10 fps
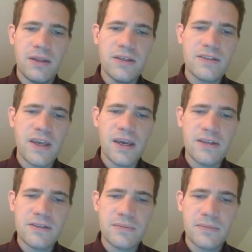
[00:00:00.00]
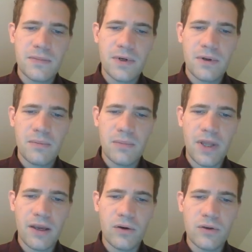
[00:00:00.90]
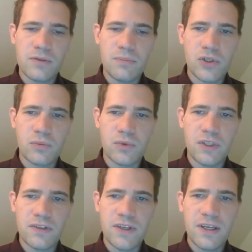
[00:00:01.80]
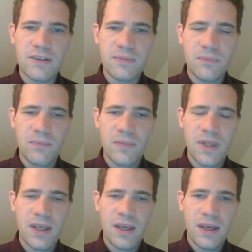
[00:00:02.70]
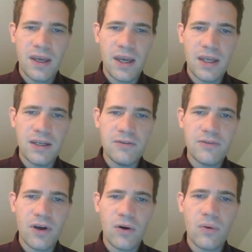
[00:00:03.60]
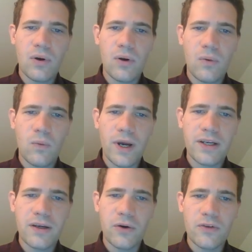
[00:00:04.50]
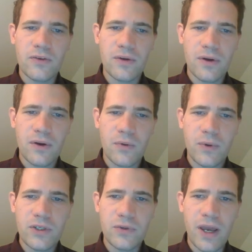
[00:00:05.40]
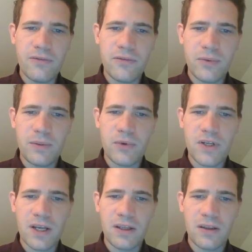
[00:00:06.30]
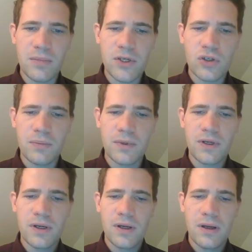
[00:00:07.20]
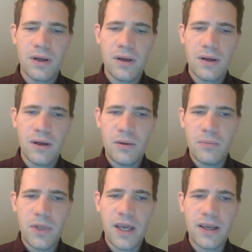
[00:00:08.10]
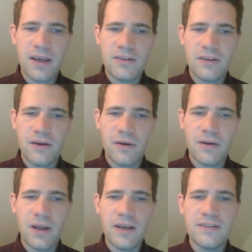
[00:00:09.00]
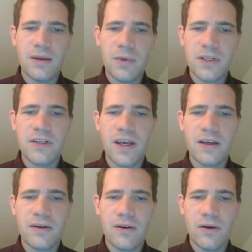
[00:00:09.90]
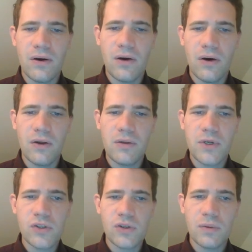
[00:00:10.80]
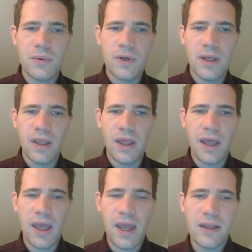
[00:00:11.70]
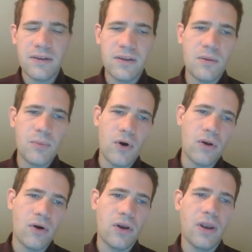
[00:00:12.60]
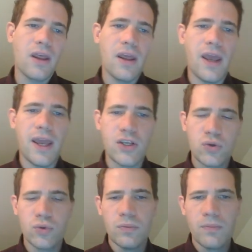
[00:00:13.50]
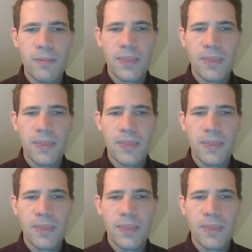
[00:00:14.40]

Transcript: In this case, black goes bishop to d6, and if now white goes queen to f3, protecting the bishop, black has a nice double attack on the bishop and the pawn on h2,